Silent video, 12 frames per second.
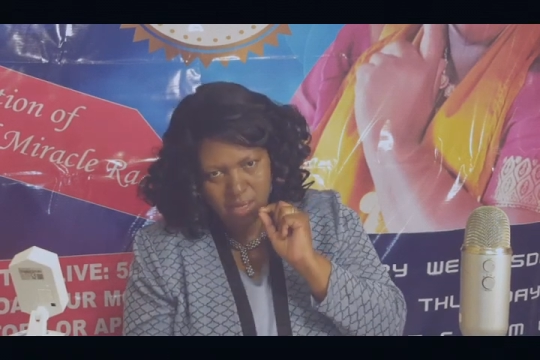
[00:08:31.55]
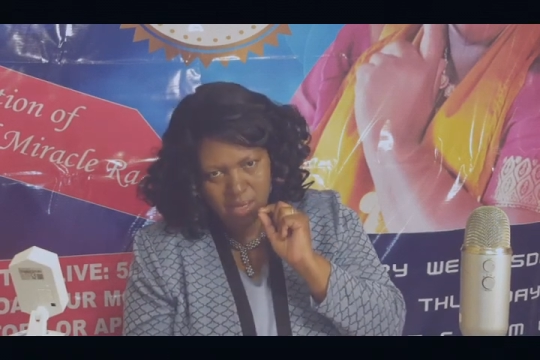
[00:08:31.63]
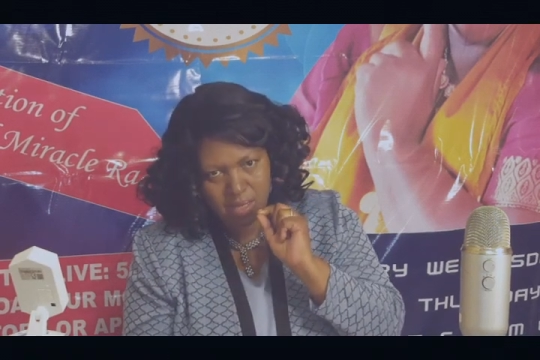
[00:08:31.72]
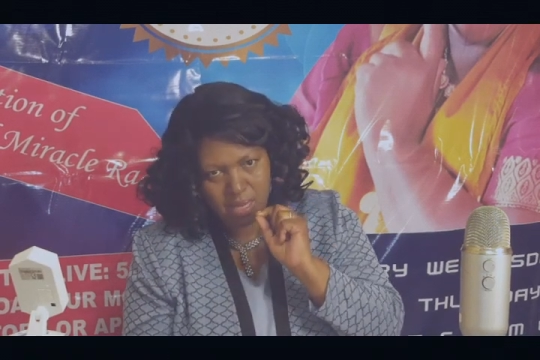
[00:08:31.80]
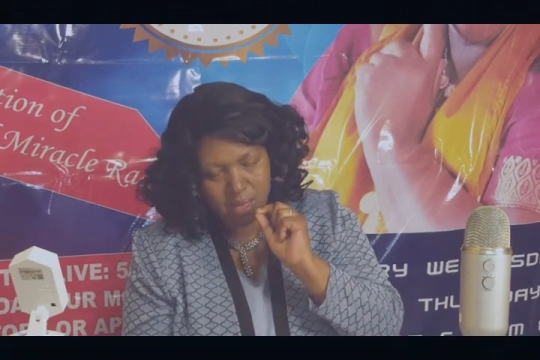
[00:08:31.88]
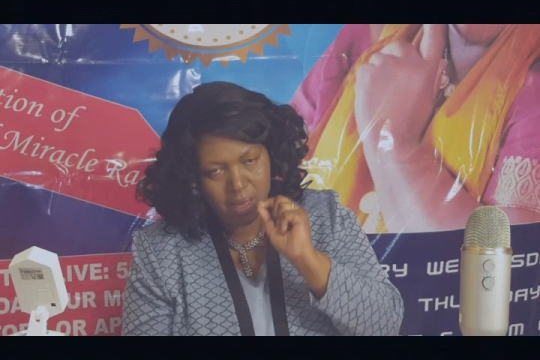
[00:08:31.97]

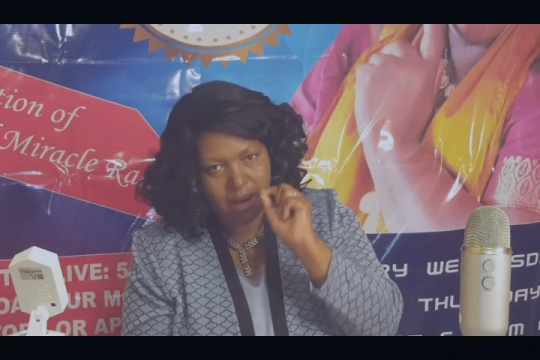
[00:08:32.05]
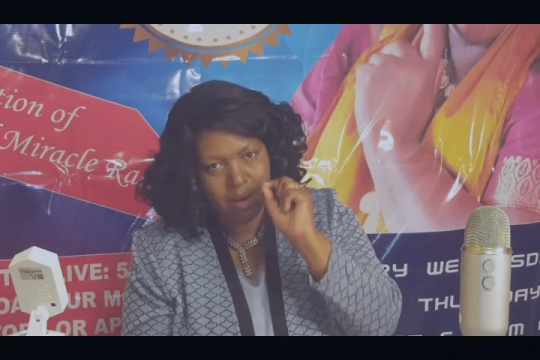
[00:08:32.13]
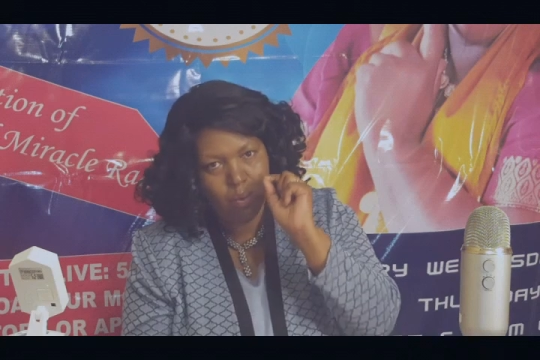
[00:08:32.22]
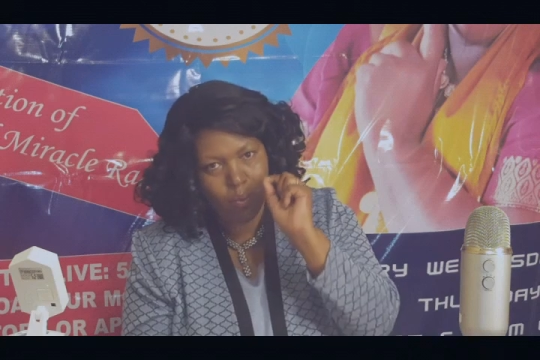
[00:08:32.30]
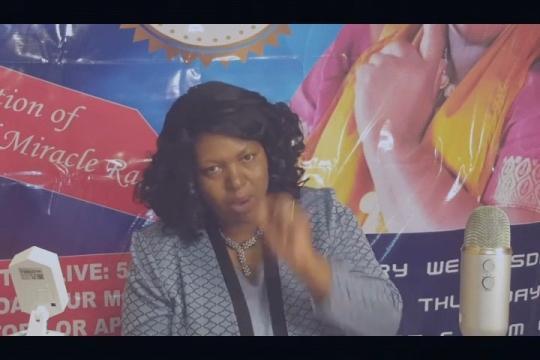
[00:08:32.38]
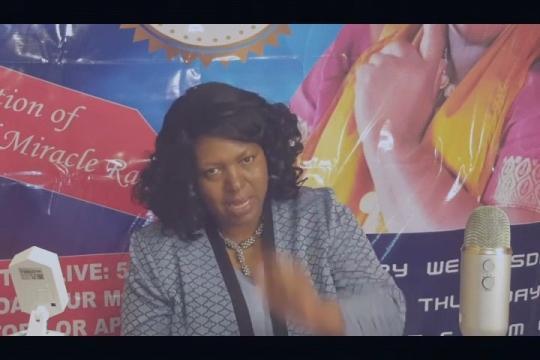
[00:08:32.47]
the
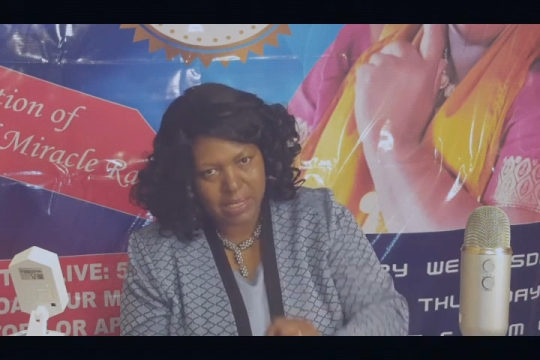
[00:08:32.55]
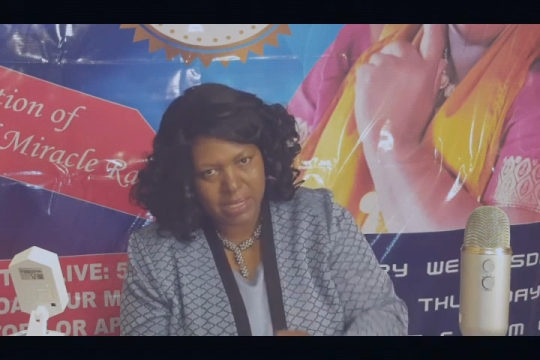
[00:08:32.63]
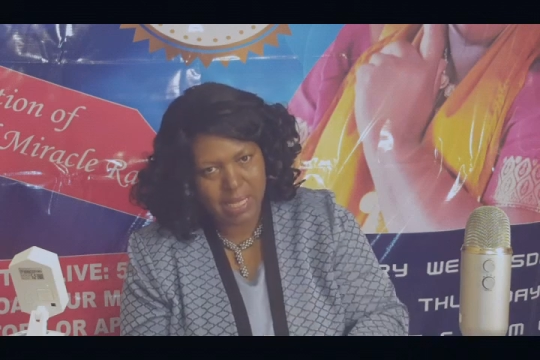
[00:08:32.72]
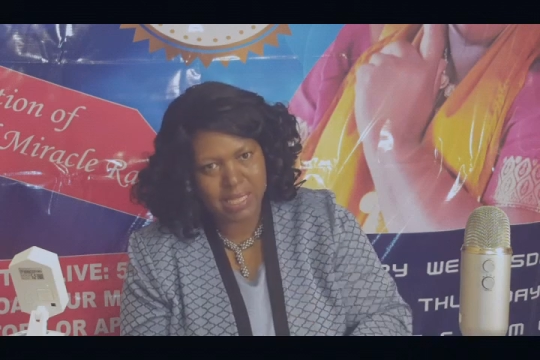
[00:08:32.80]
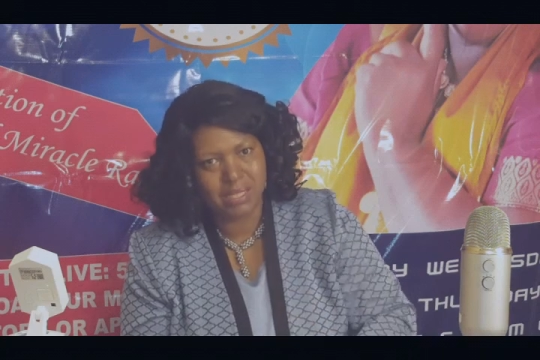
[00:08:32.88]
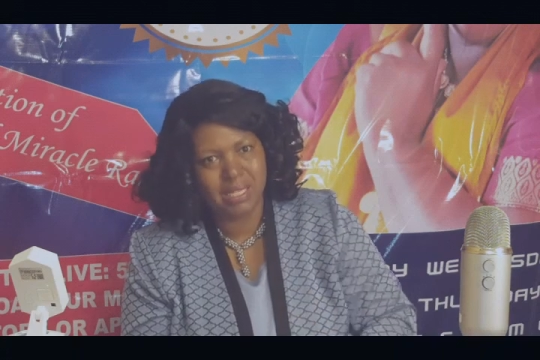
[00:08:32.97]
words
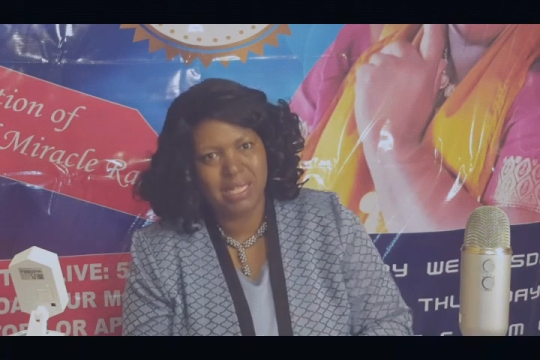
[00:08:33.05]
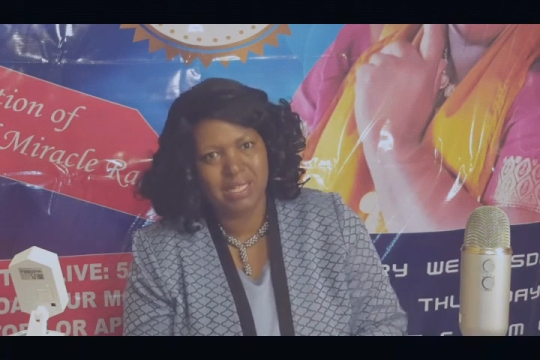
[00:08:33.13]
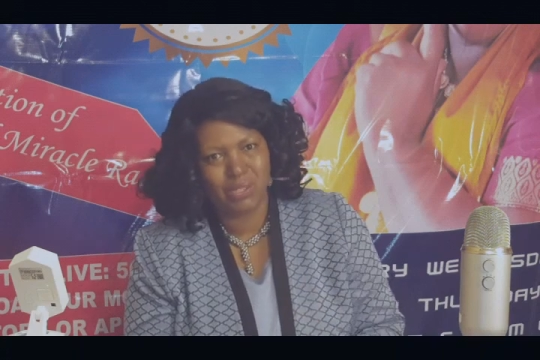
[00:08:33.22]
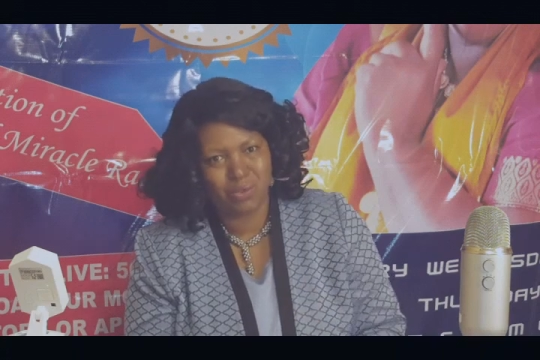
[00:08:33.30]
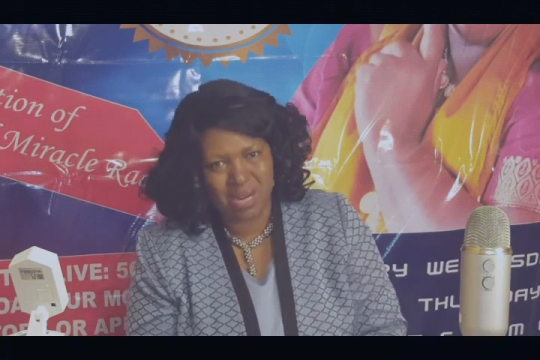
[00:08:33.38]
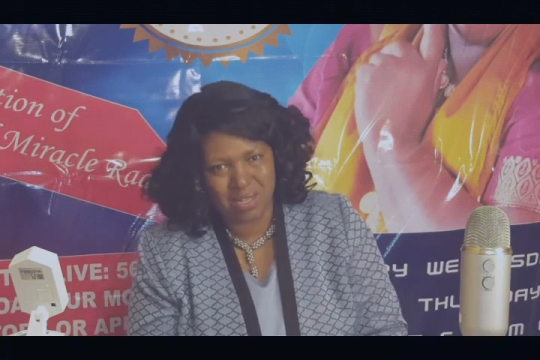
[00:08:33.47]
as
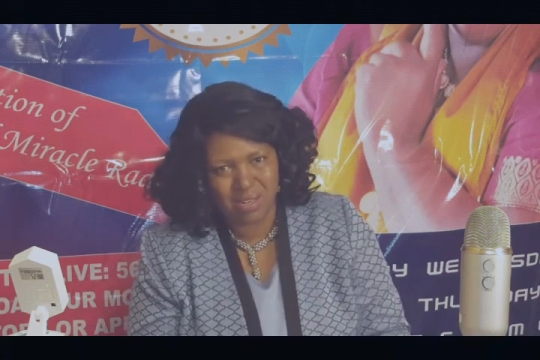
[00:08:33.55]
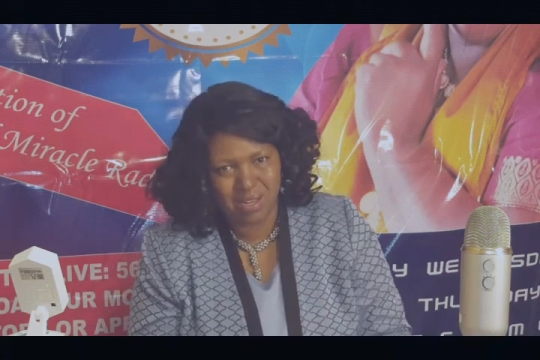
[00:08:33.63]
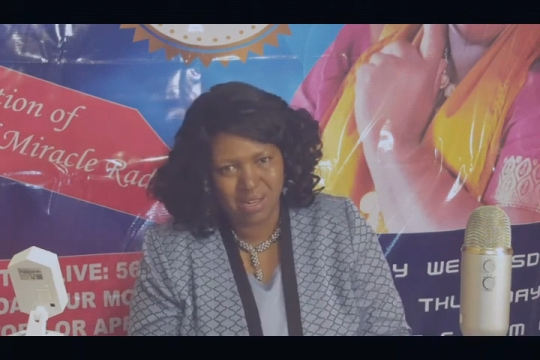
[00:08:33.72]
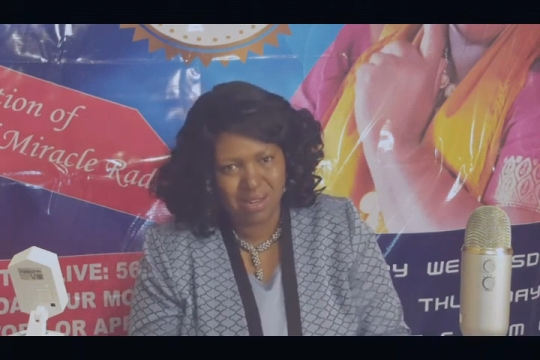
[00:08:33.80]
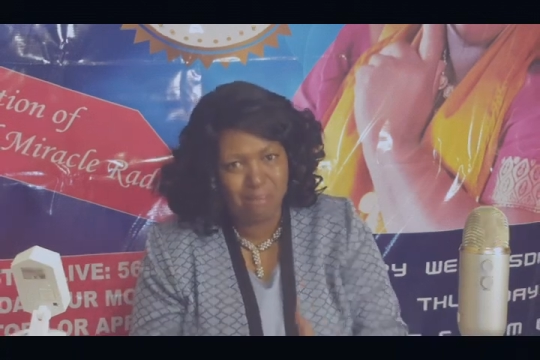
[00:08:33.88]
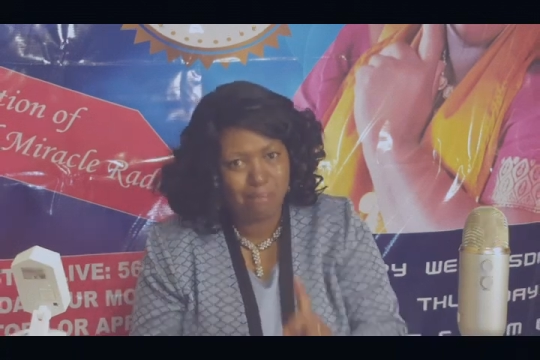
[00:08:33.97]
instructed.
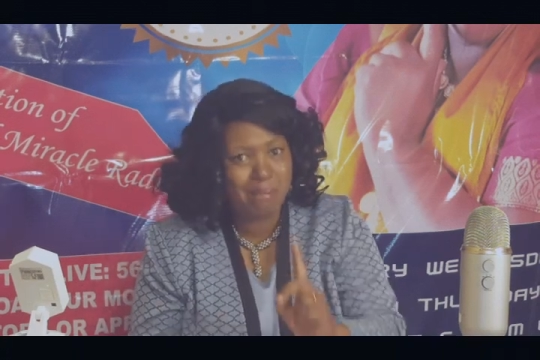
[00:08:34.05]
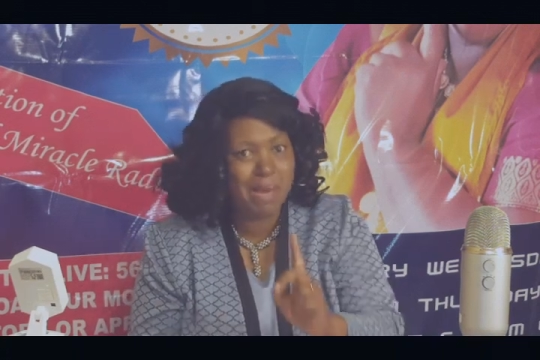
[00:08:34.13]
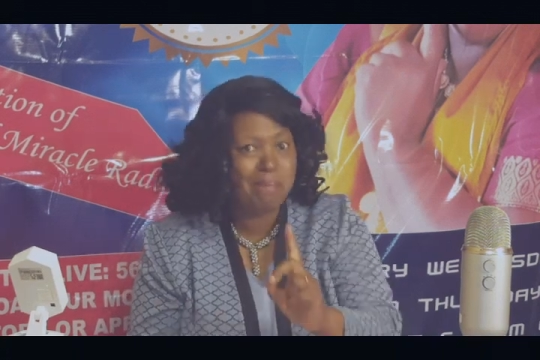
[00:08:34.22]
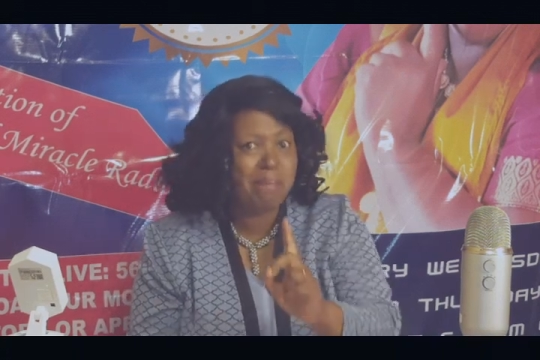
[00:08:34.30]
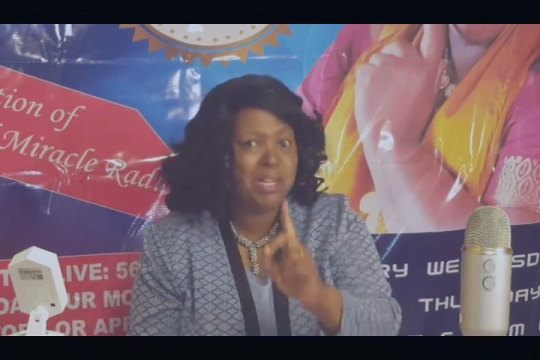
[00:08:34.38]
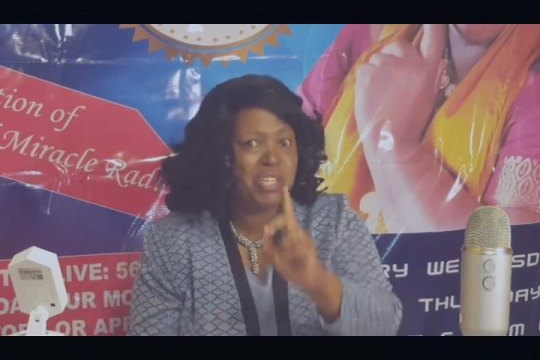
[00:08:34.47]

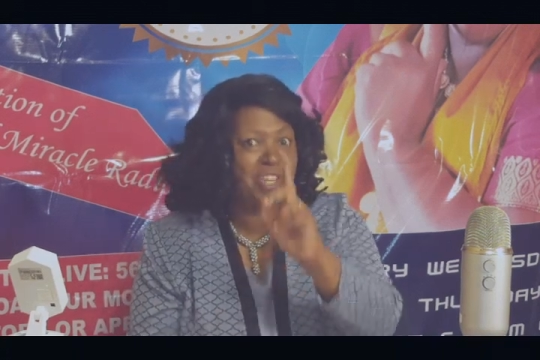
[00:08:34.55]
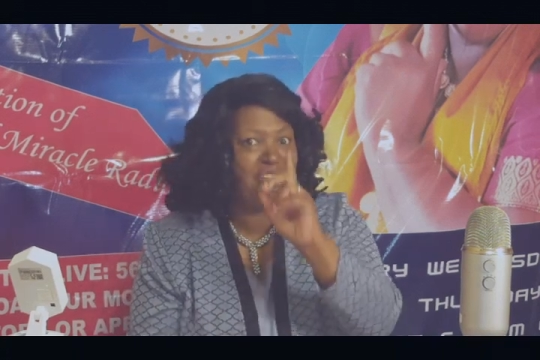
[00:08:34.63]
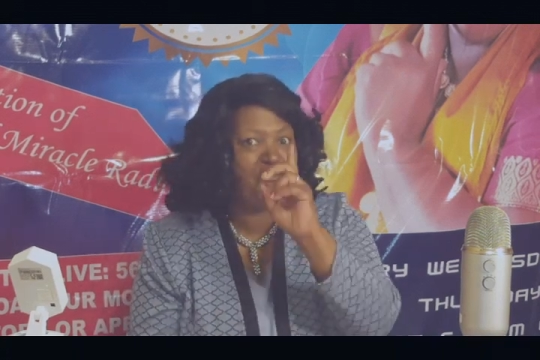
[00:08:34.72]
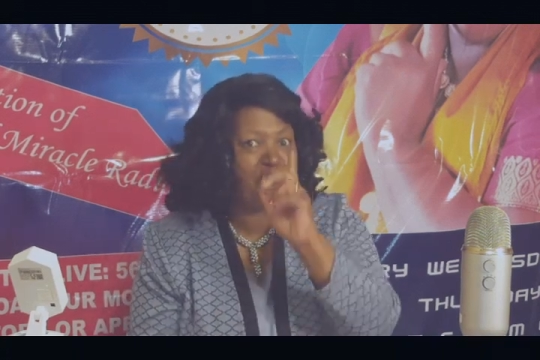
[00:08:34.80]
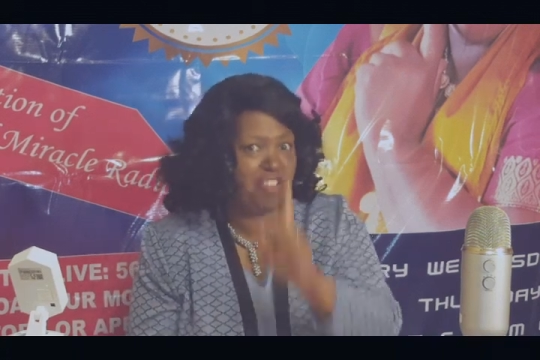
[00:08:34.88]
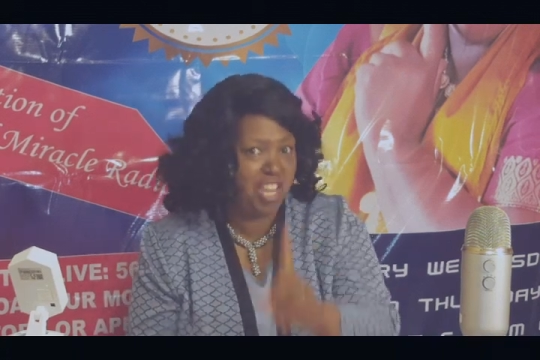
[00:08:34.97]
Remember she
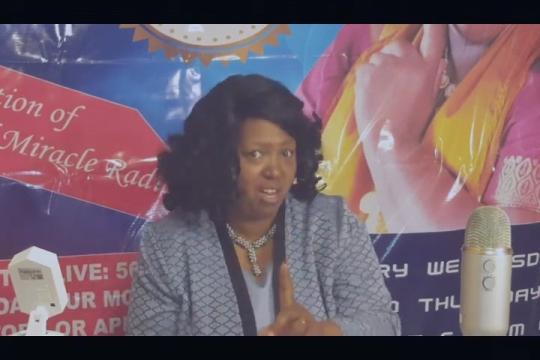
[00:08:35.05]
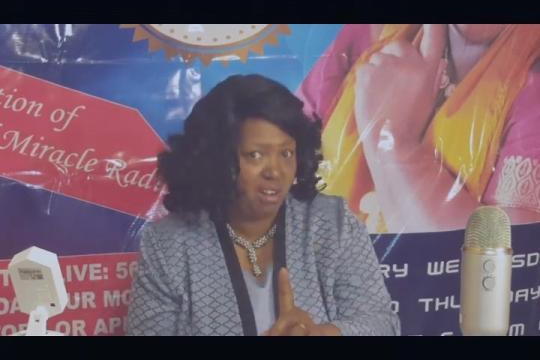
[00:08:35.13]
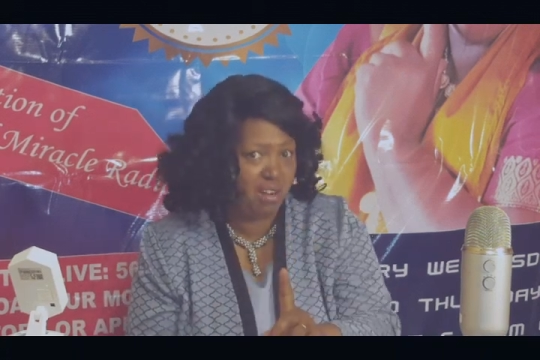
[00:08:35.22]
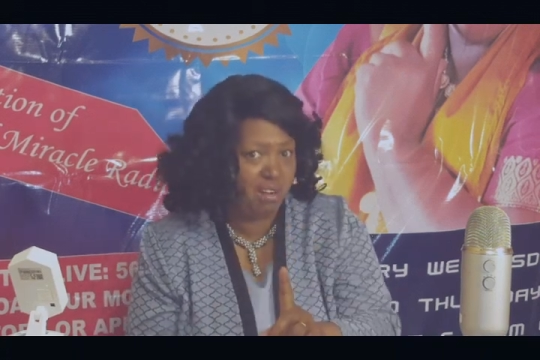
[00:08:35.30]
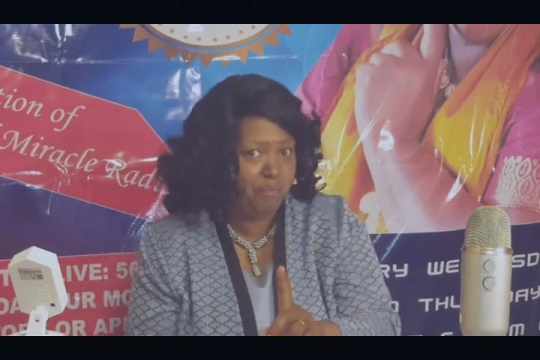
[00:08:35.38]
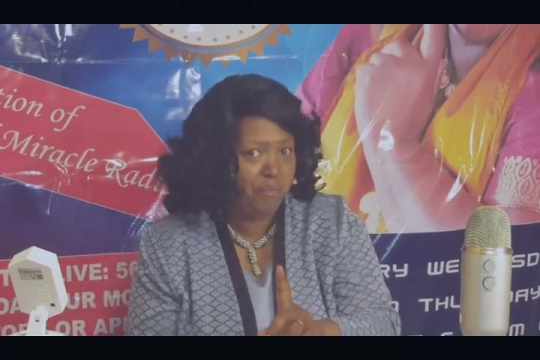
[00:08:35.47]

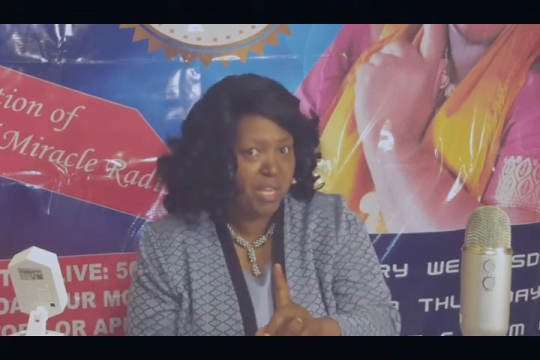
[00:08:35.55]
feared.